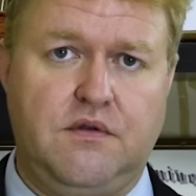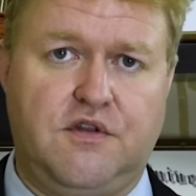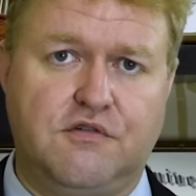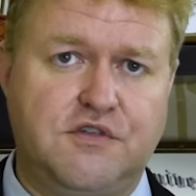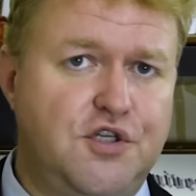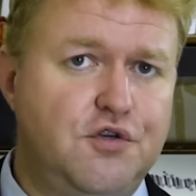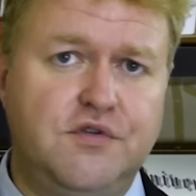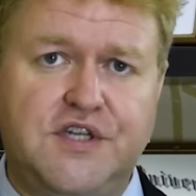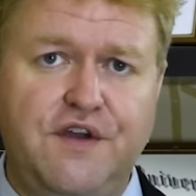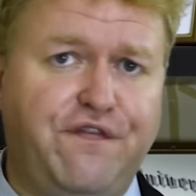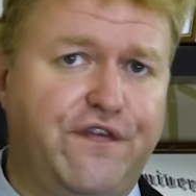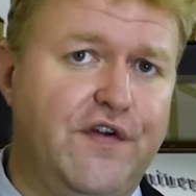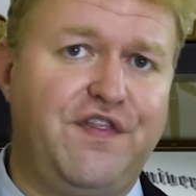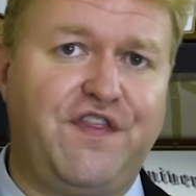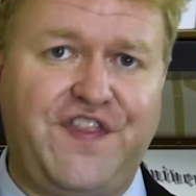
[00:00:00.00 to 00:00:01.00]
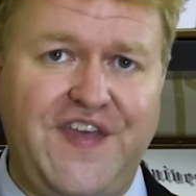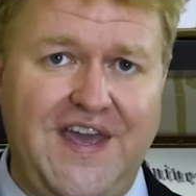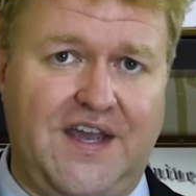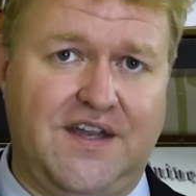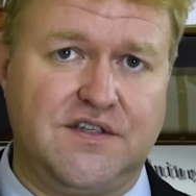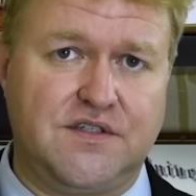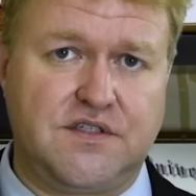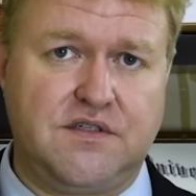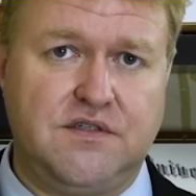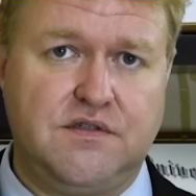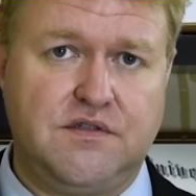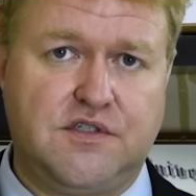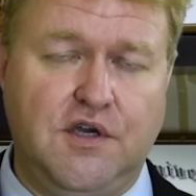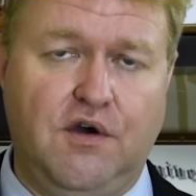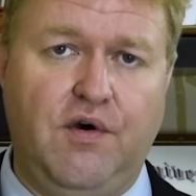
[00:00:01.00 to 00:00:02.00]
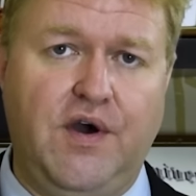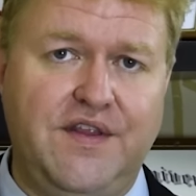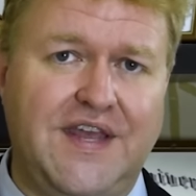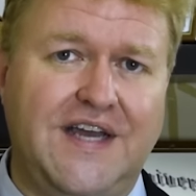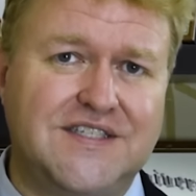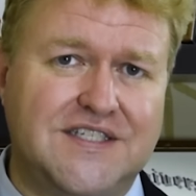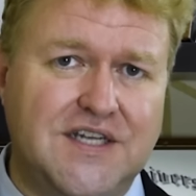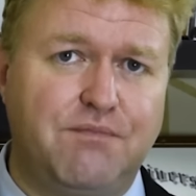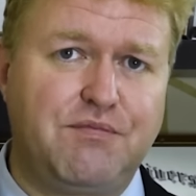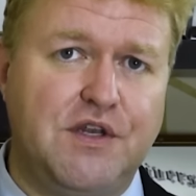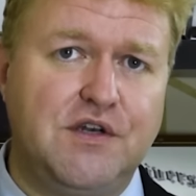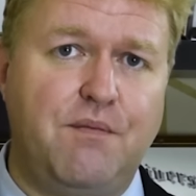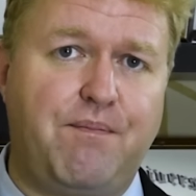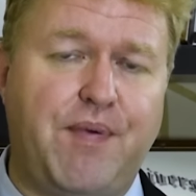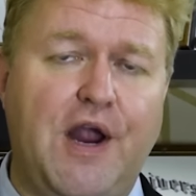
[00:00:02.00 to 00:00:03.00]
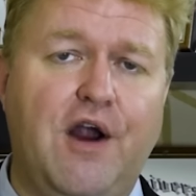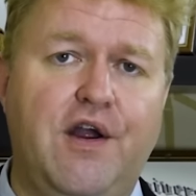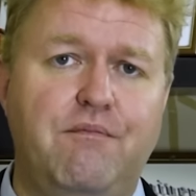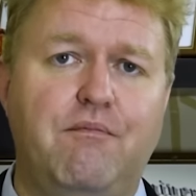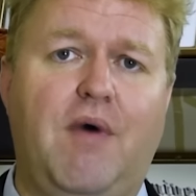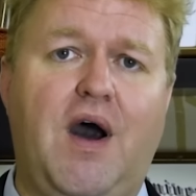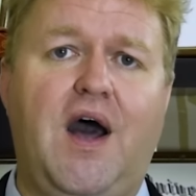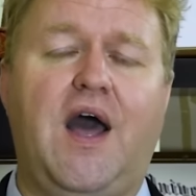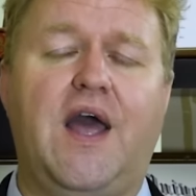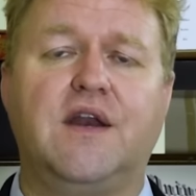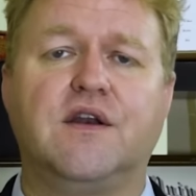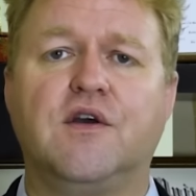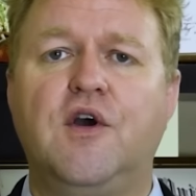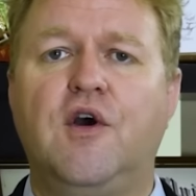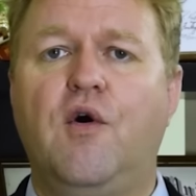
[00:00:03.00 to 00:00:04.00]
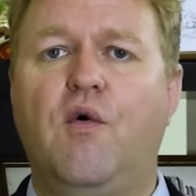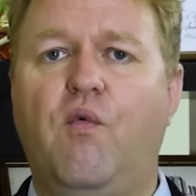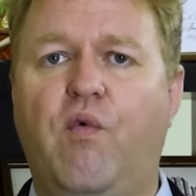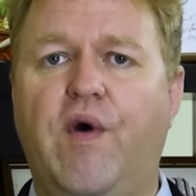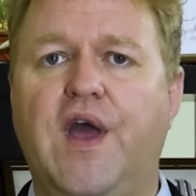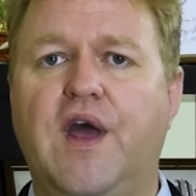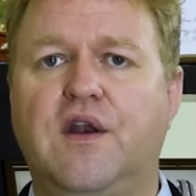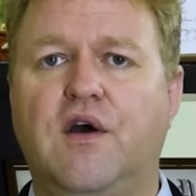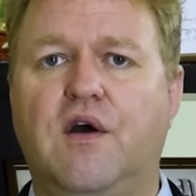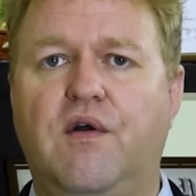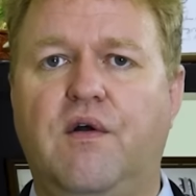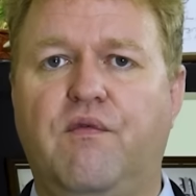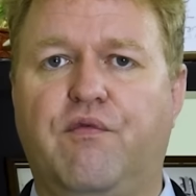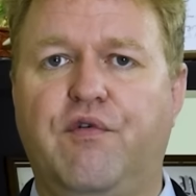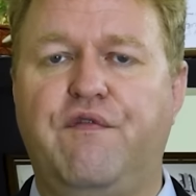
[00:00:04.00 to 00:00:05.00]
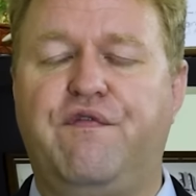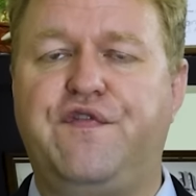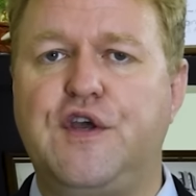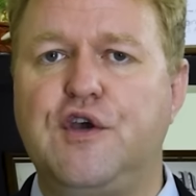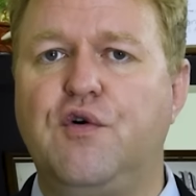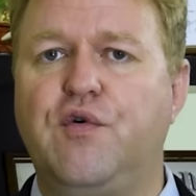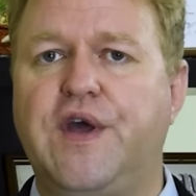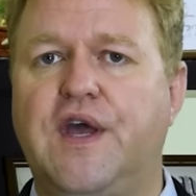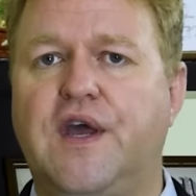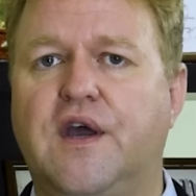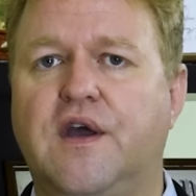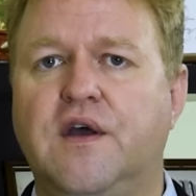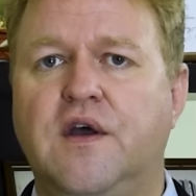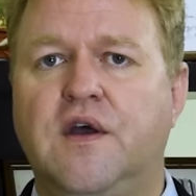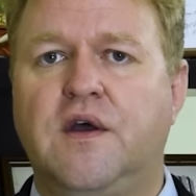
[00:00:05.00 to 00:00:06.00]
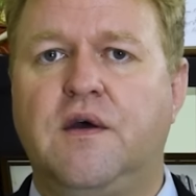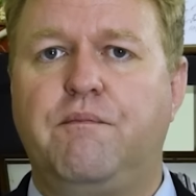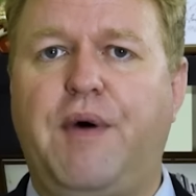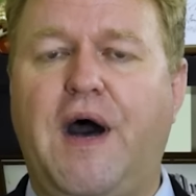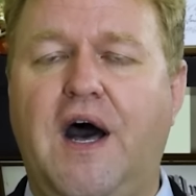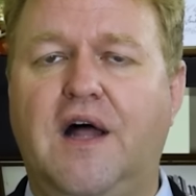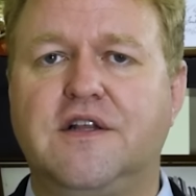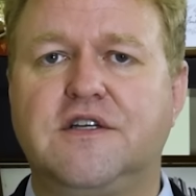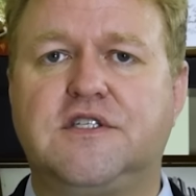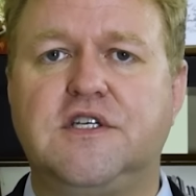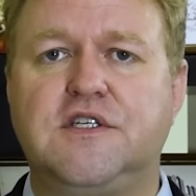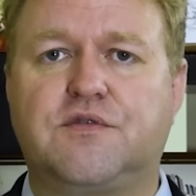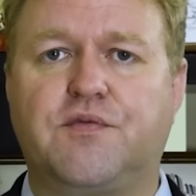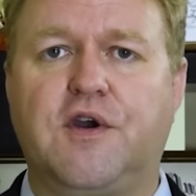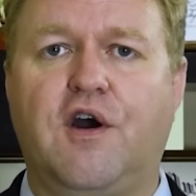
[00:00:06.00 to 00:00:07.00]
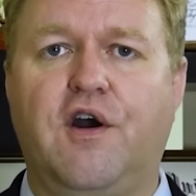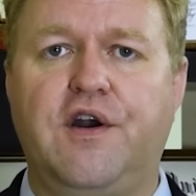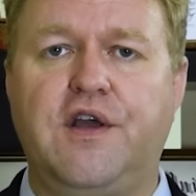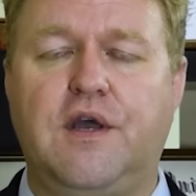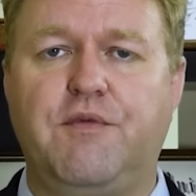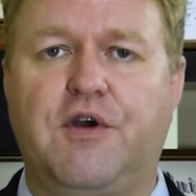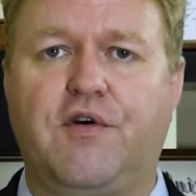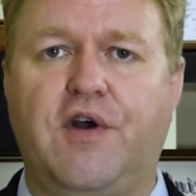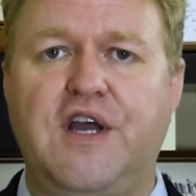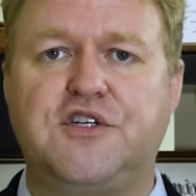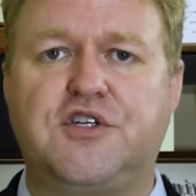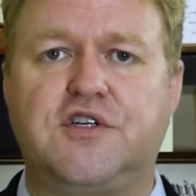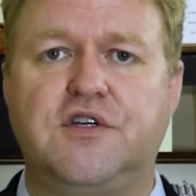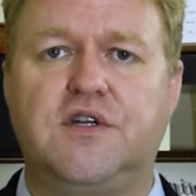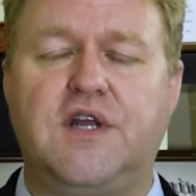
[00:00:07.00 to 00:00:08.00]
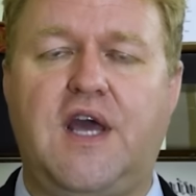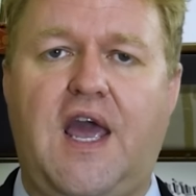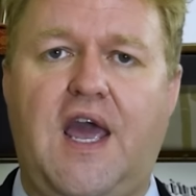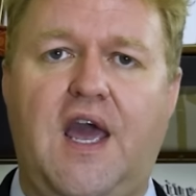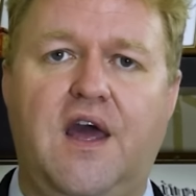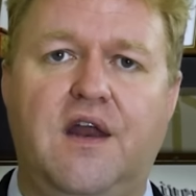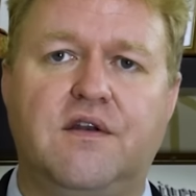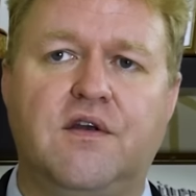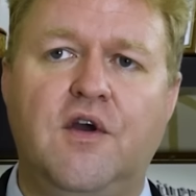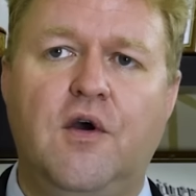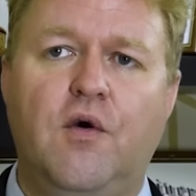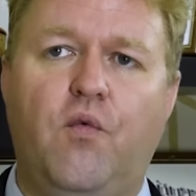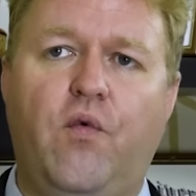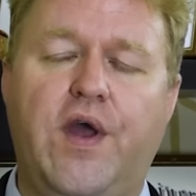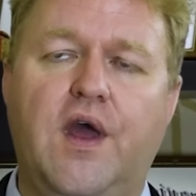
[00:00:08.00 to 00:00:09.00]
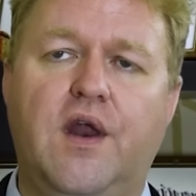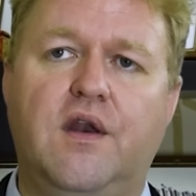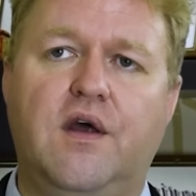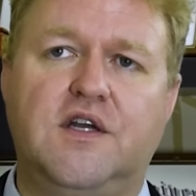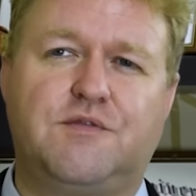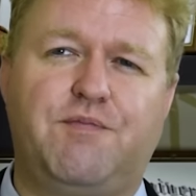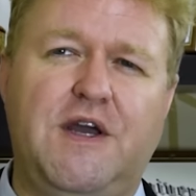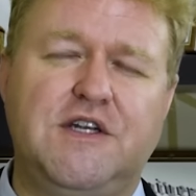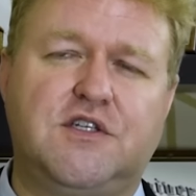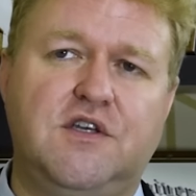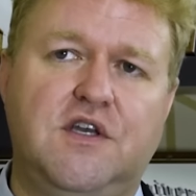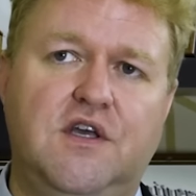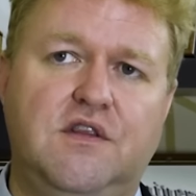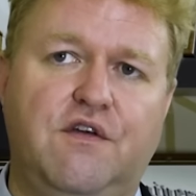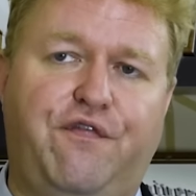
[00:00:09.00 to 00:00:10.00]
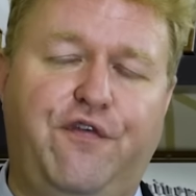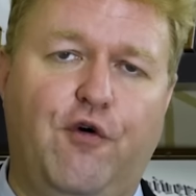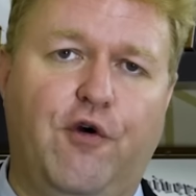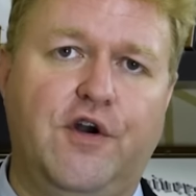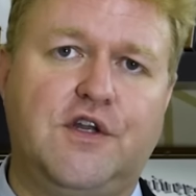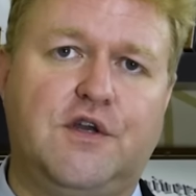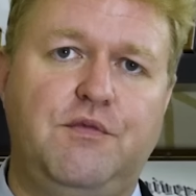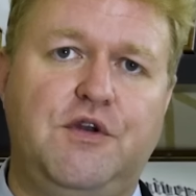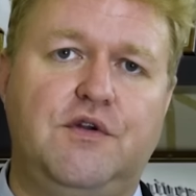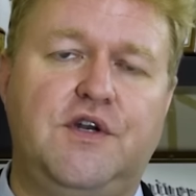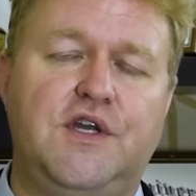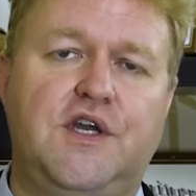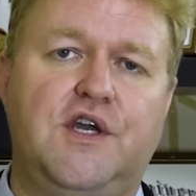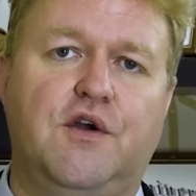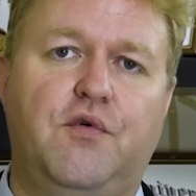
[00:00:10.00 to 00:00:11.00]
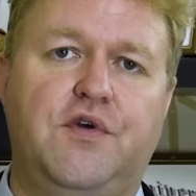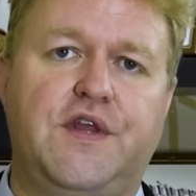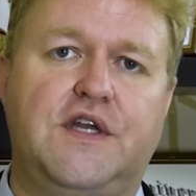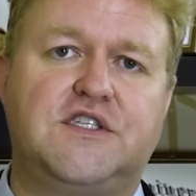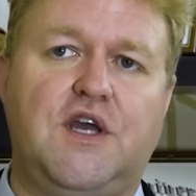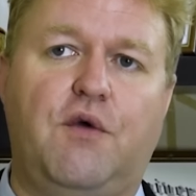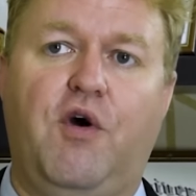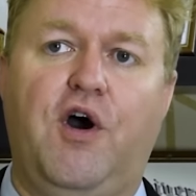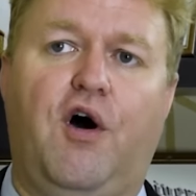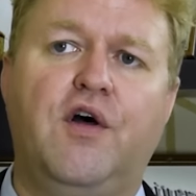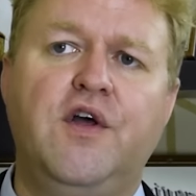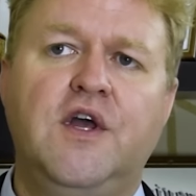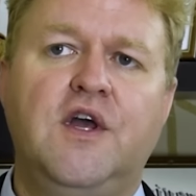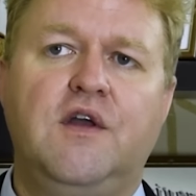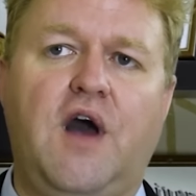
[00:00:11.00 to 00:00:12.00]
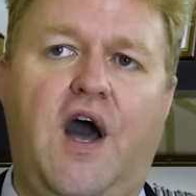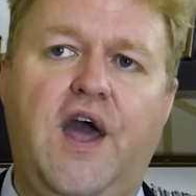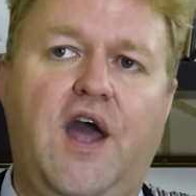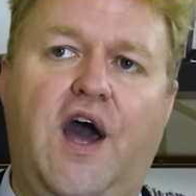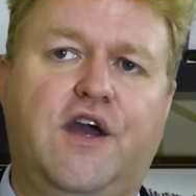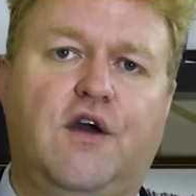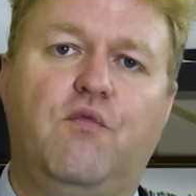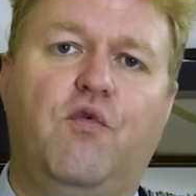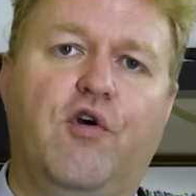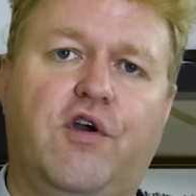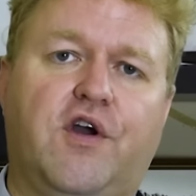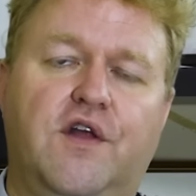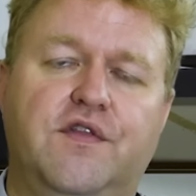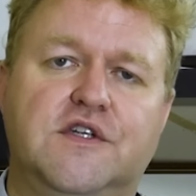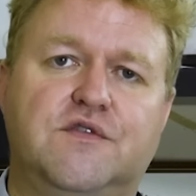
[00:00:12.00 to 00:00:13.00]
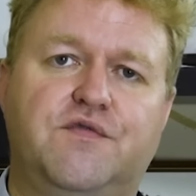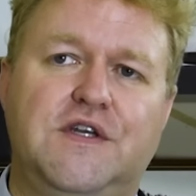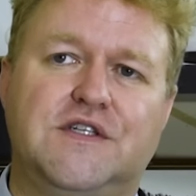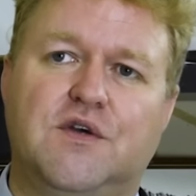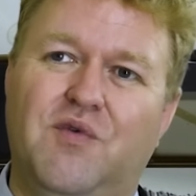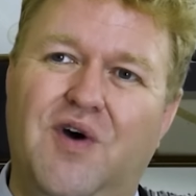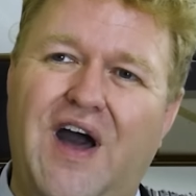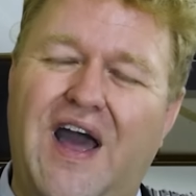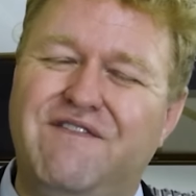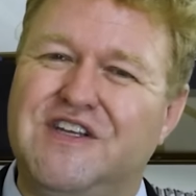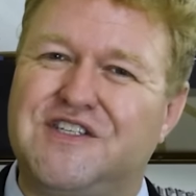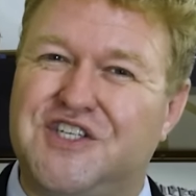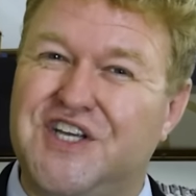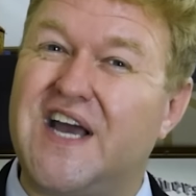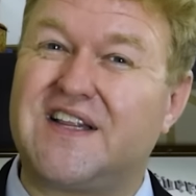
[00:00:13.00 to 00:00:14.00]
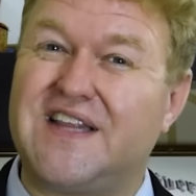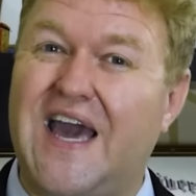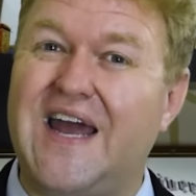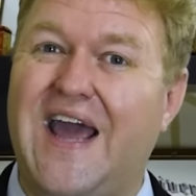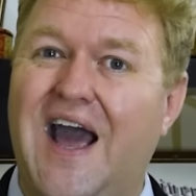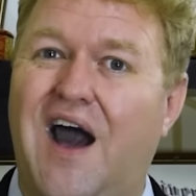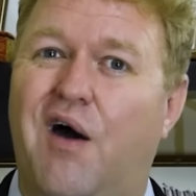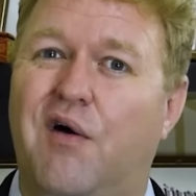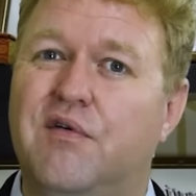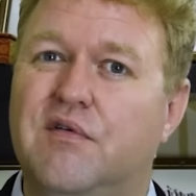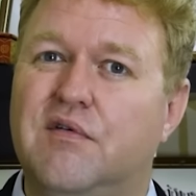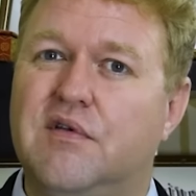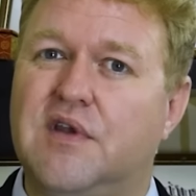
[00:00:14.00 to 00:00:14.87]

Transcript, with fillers: They're two different things. So that's something to bear in mind when reviewing policies regarding immigration and when, especially in the foreign community here, when they say, well, I, I can work on this visa. Well, have you checked that out?